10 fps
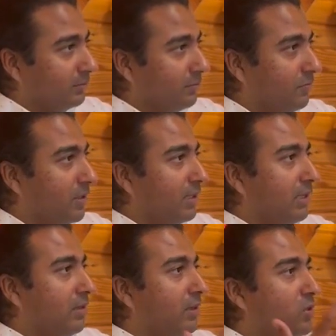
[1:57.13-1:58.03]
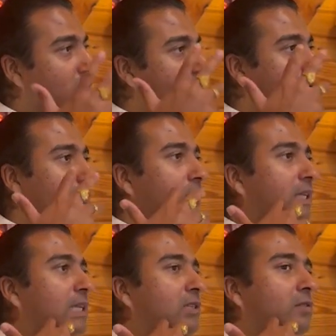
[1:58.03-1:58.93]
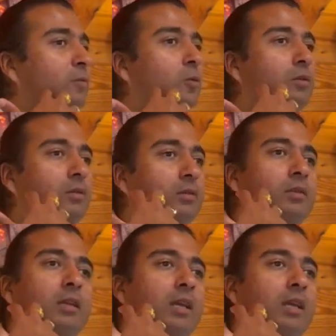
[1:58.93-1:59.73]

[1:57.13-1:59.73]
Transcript: really this world is the world